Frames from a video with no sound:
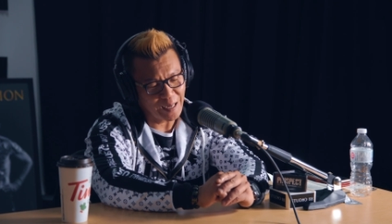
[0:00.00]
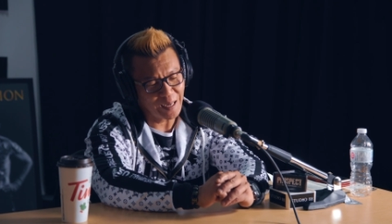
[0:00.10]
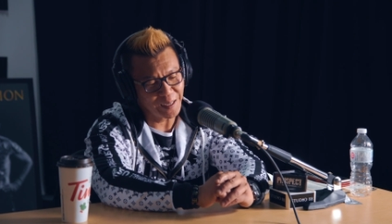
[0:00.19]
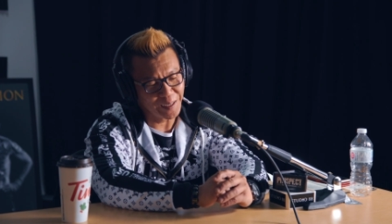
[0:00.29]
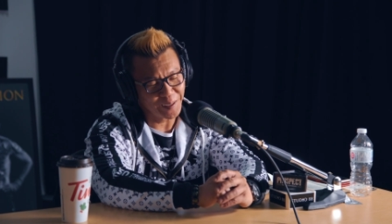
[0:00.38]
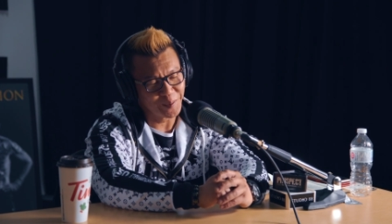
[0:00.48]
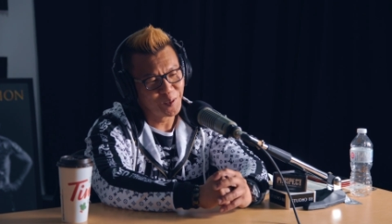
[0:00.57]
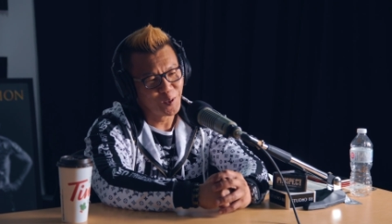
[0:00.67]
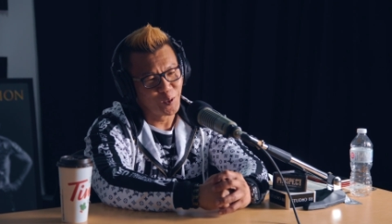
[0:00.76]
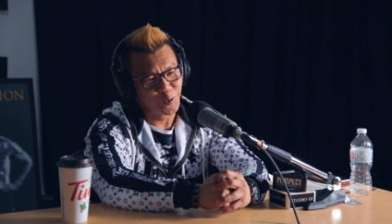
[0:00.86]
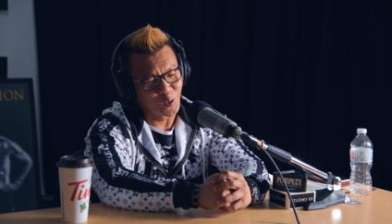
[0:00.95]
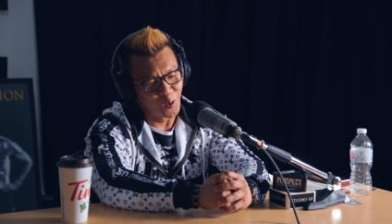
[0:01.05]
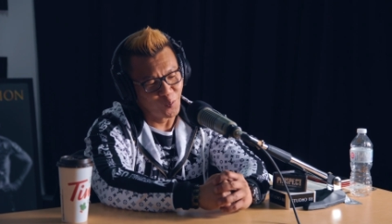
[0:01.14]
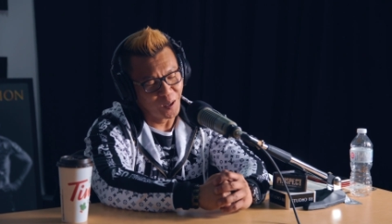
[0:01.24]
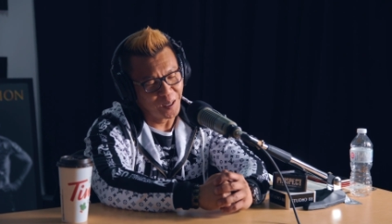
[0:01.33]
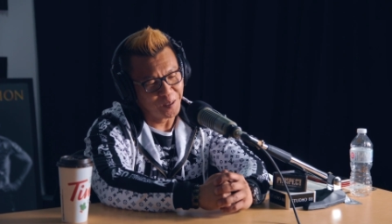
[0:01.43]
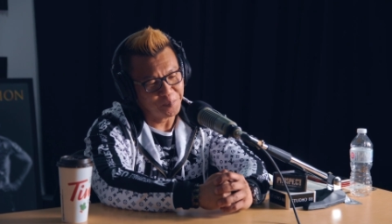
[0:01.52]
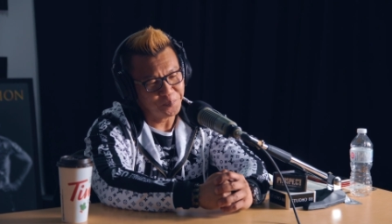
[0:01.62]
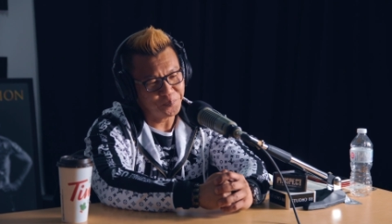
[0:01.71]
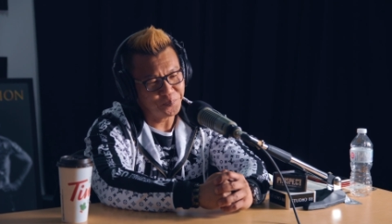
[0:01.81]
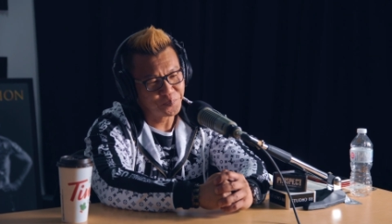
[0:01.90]
Yeah. So
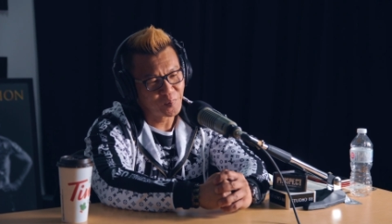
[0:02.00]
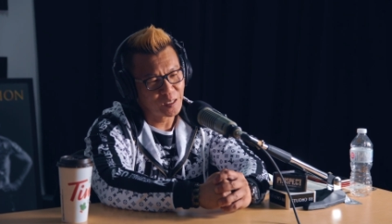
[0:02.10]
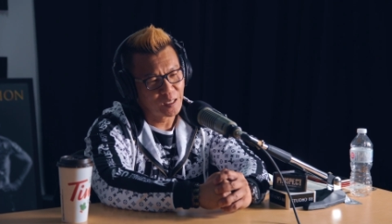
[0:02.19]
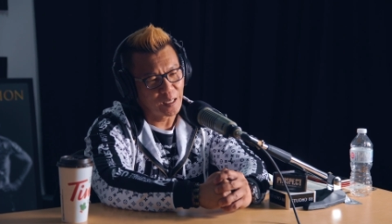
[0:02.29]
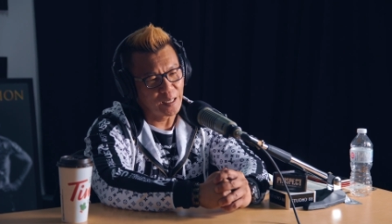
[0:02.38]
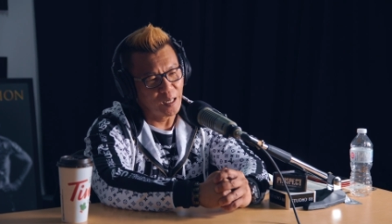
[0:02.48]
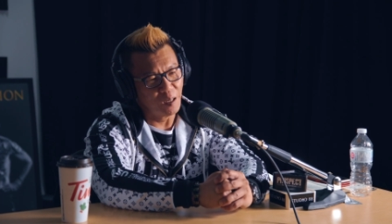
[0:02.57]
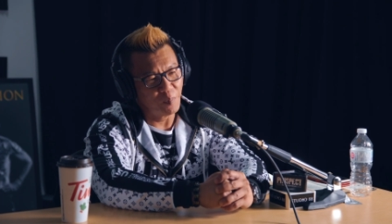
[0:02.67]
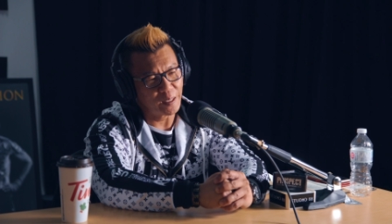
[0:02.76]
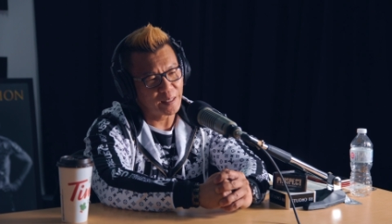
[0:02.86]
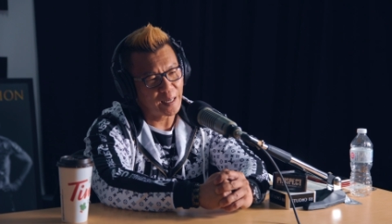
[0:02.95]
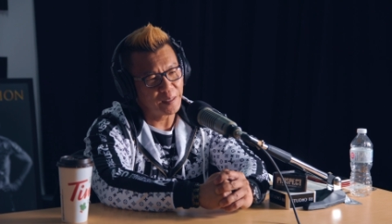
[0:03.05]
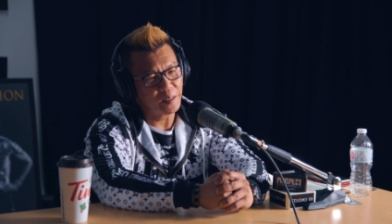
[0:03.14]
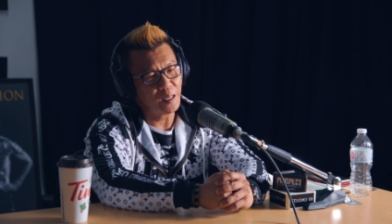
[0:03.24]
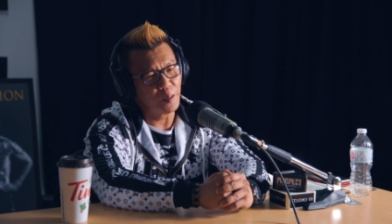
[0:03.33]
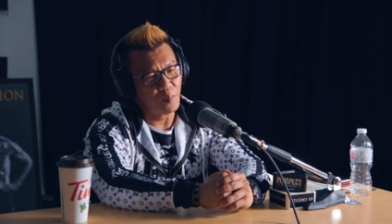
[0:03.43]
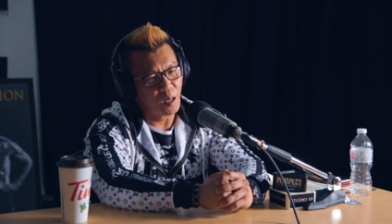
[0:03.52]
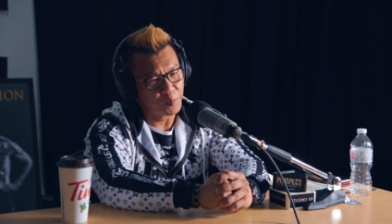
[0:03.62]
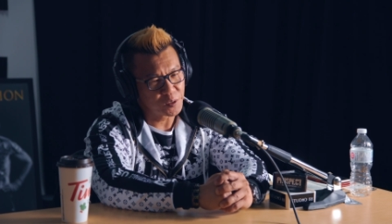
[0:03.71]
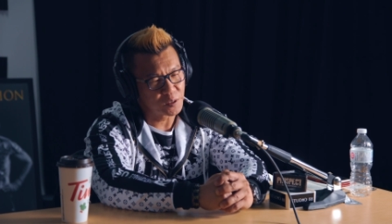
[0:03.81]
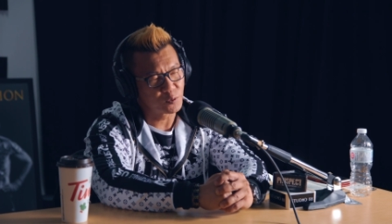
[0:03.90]
my dad and
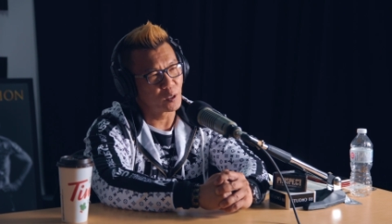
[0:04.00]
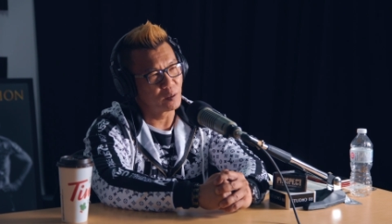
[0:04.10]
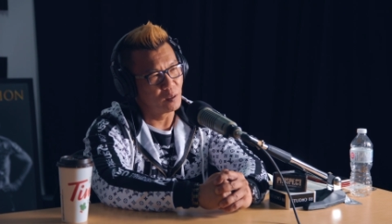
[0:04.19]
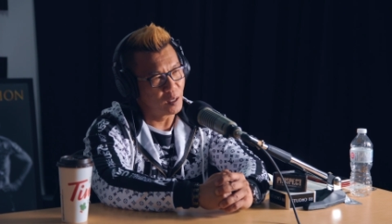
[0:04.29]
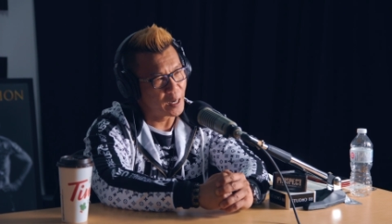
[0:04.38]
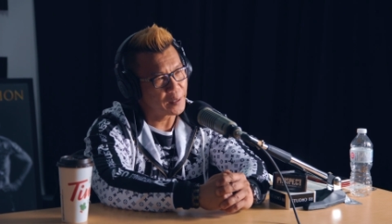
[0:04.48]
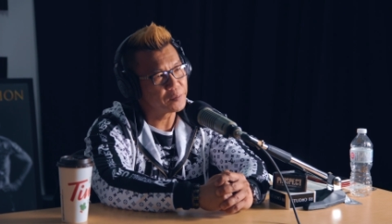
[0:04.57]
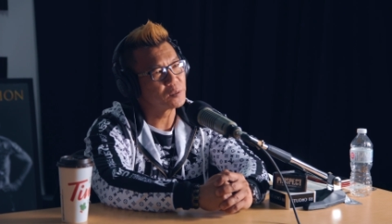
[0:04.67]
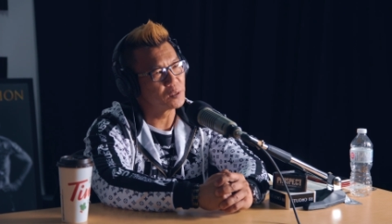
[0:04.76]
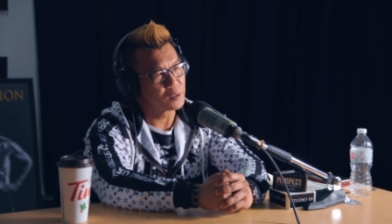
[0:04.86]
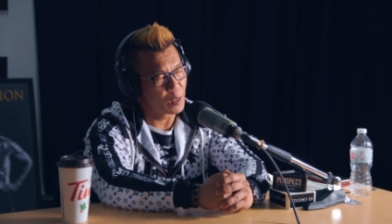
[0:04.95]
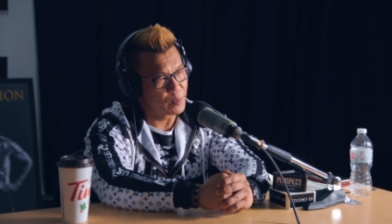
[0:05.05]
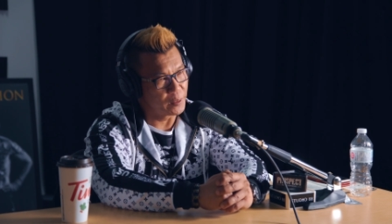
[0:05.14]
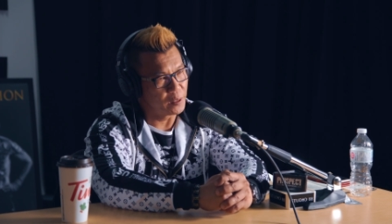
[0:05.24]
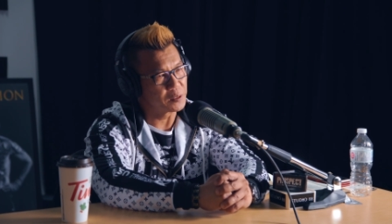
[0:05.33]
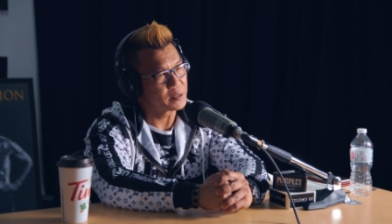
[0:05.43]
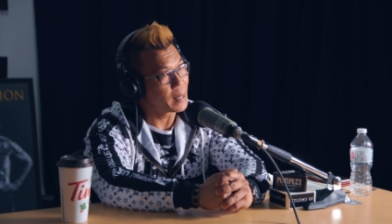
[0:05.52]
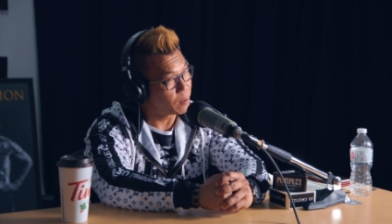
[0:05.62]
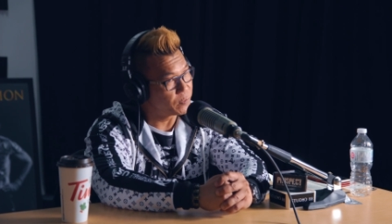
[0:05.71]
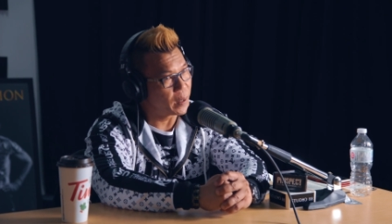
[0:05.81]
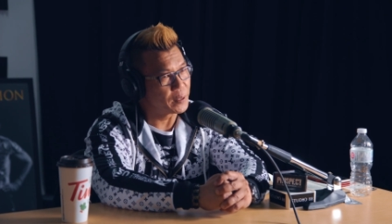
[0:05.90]
mom struggled a lot. Just coming here,
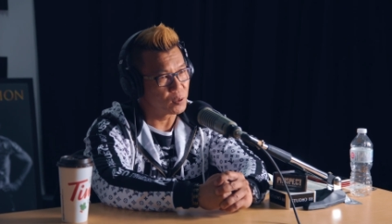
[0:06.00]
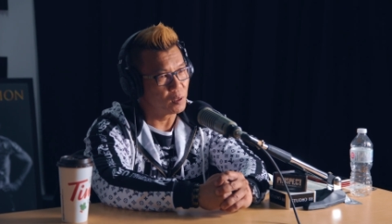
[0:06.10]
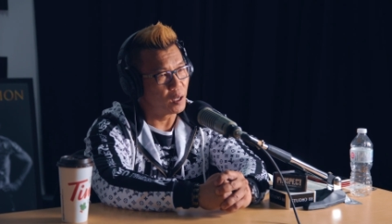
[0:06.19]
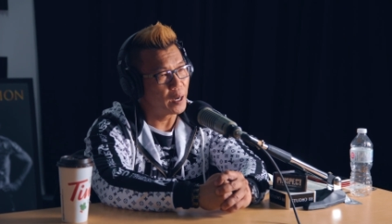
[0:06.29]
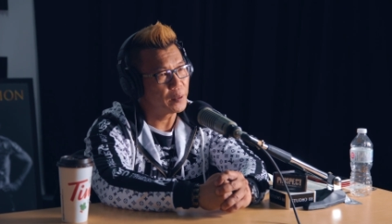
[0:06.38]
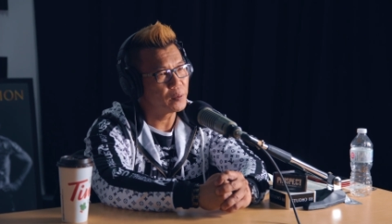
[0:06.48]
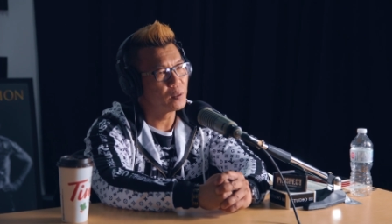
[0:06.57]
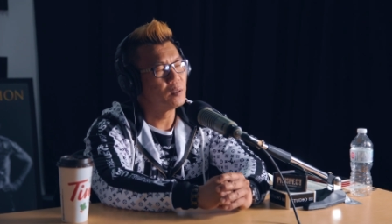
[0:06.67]
sacrificed a lot.